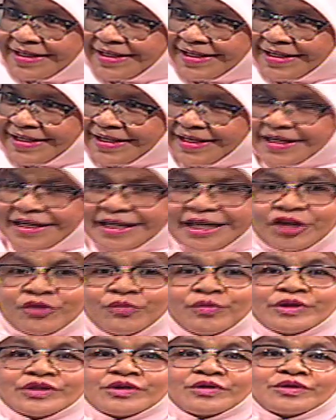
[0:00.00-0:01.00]
mm-hmm, and
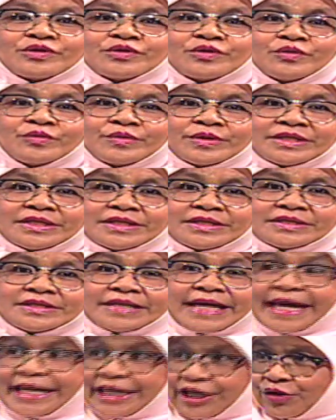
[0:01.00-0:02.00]
which also which is
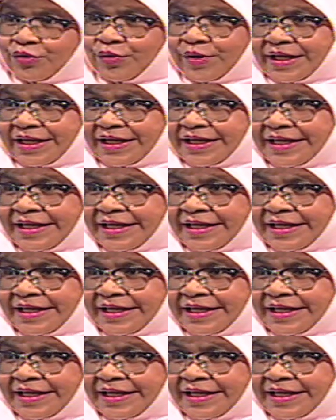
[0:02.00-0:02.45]
adequate.